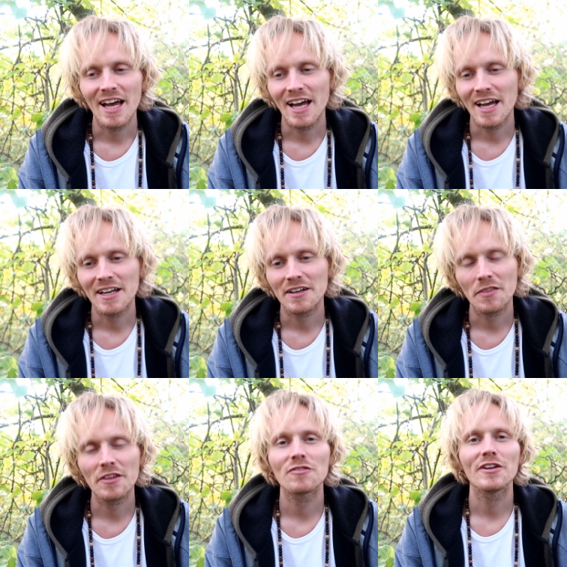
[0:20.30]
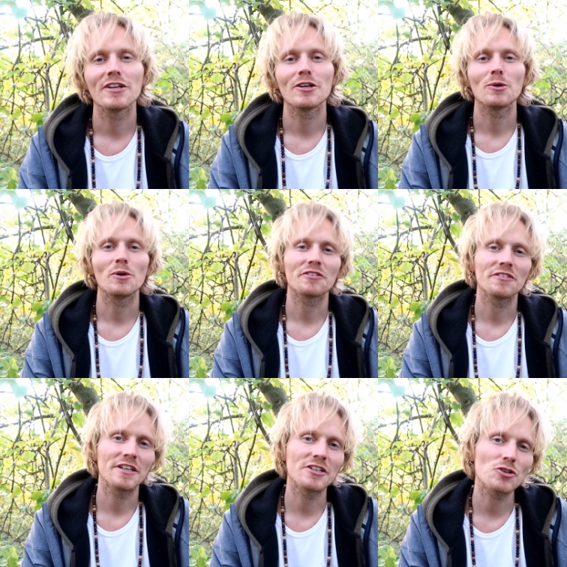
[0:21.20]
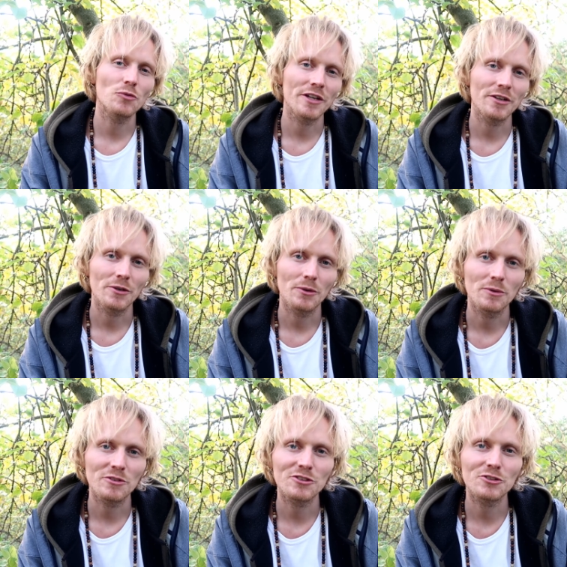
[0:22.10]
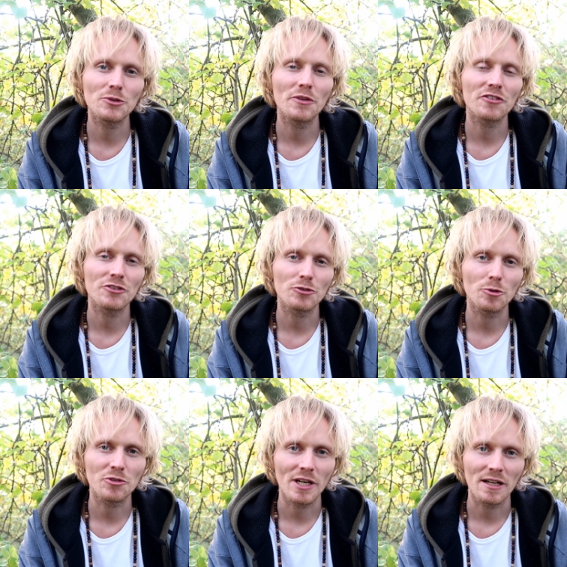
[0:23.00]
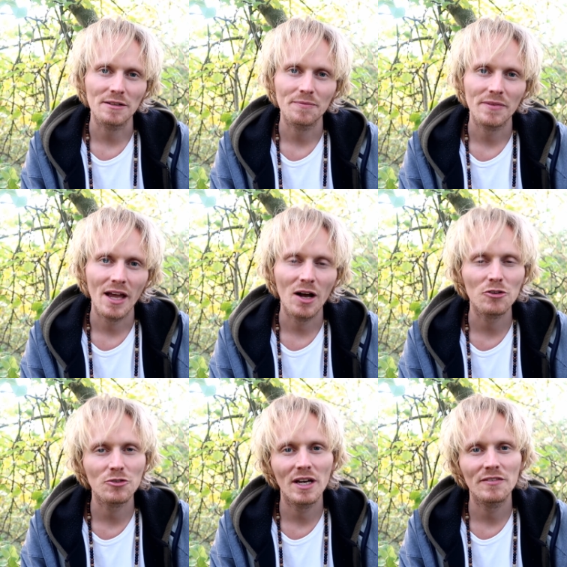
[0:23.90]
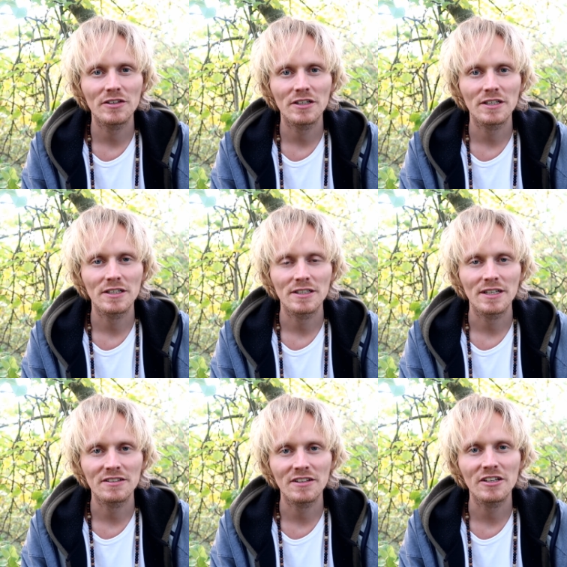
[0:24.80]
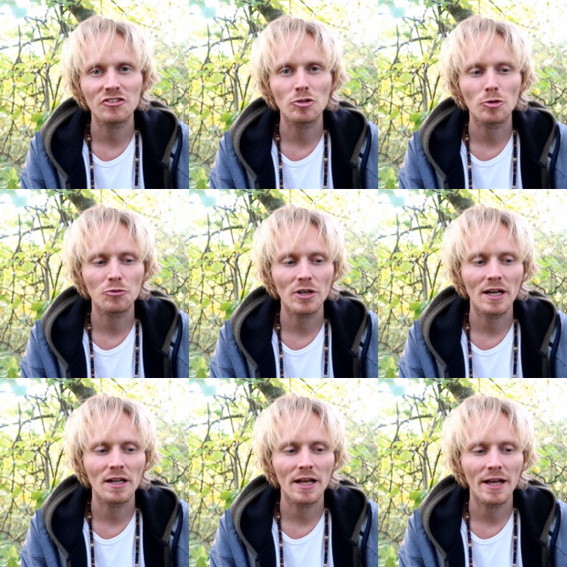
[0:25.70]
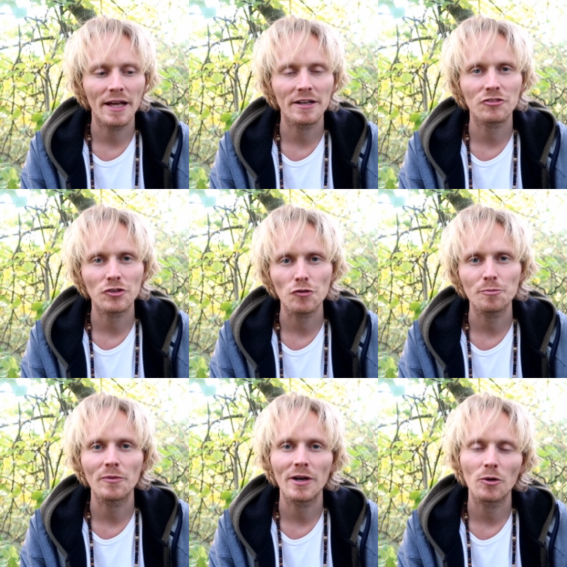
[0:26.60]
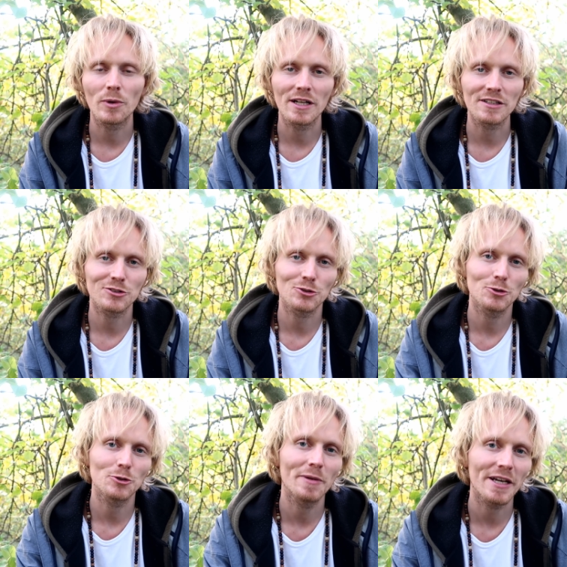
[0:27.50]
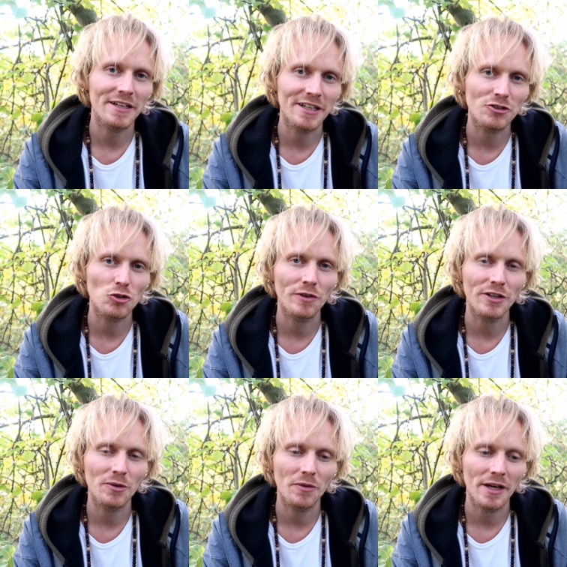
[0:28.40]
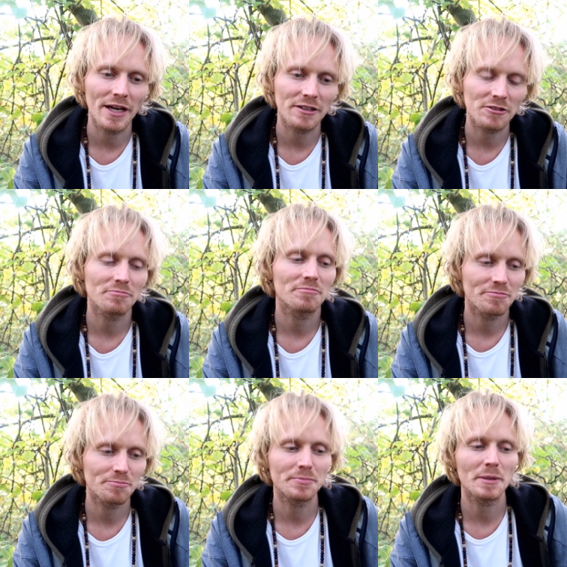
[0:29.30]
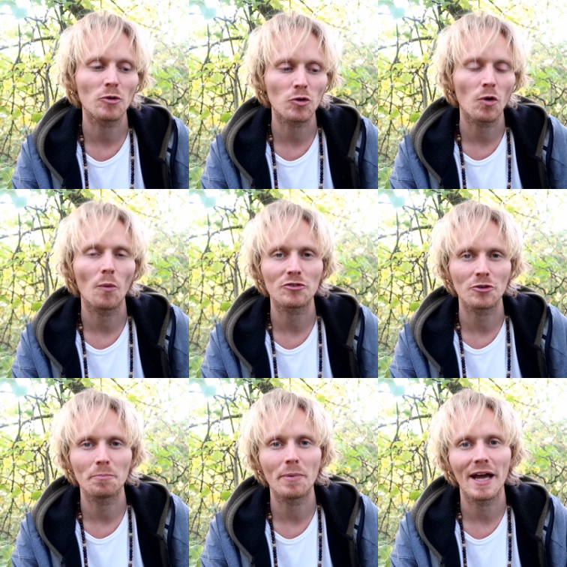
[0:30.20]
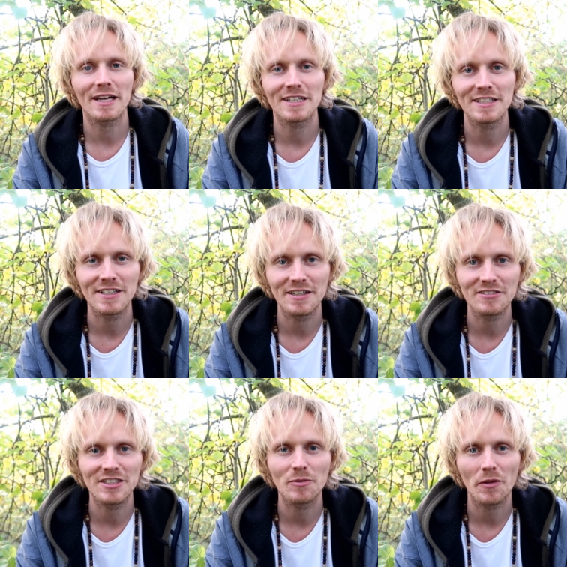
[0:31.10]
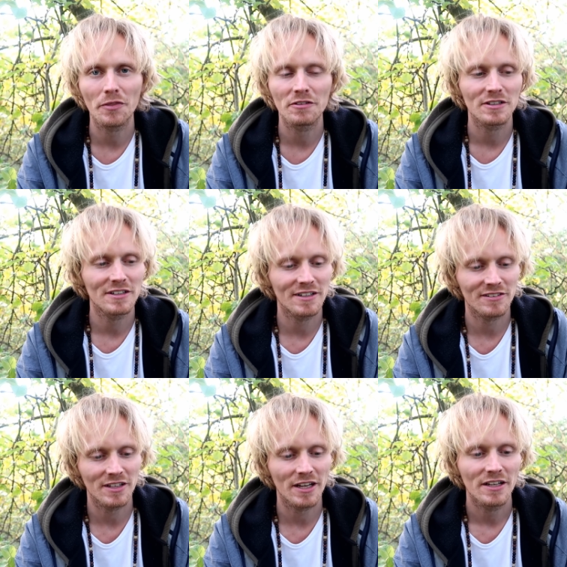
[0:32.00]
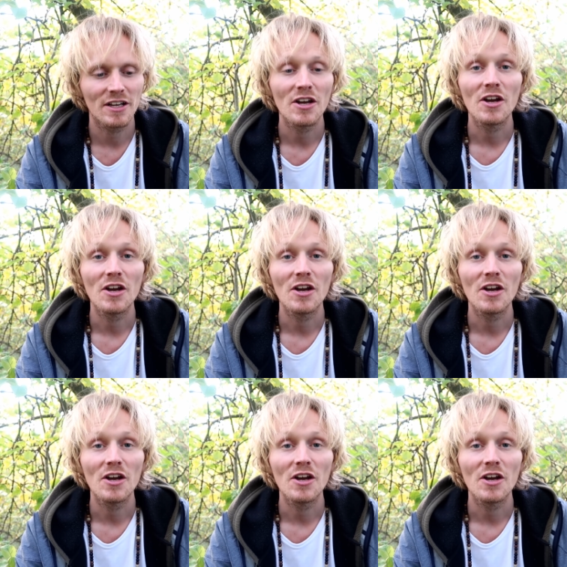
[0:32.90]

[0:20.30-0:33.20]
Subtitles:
And this video is an intro video to this YouTube channel. I also have a Danish YouTube channel, and it served me very well to make an intro video that people could always go back and see what, let's say,